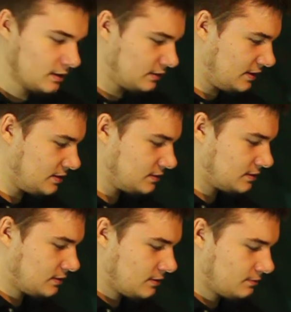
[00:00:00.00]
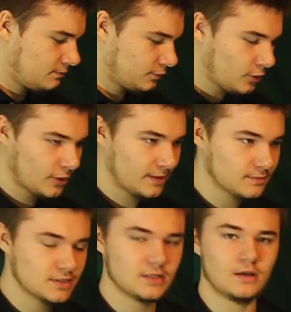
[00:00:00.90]
These
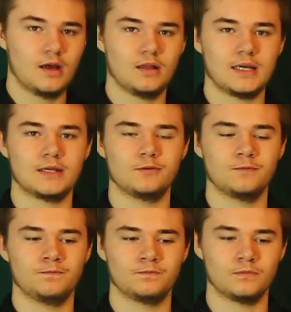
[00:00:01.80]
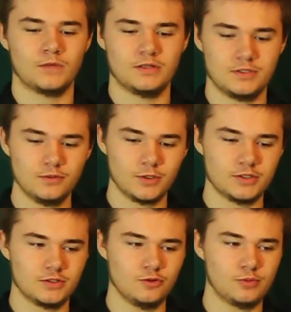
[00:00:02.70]
programs allow
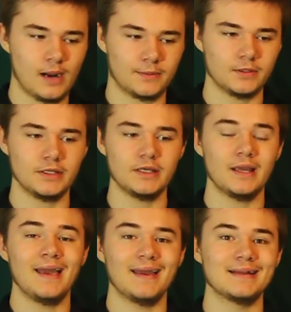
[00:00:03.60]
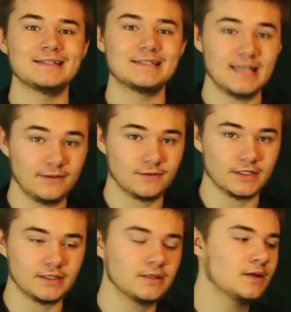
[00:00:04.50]
consumers to properly and
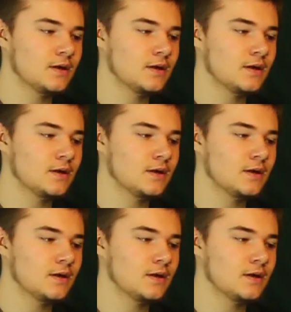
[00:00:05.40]
safely